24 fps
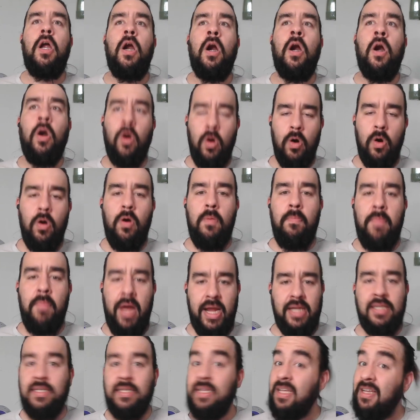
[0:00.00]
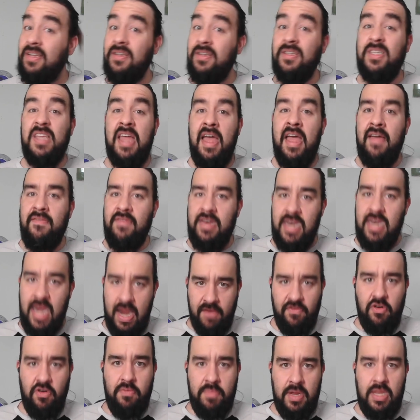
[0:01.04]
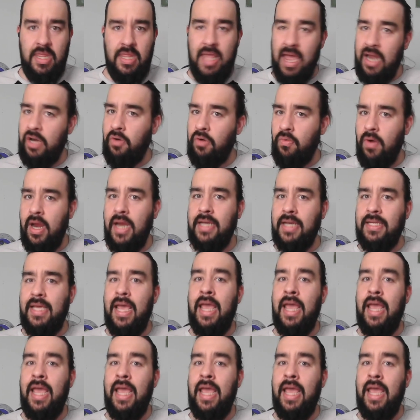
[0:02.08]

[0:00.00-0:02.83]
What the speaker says: Her mic skills have never been that great,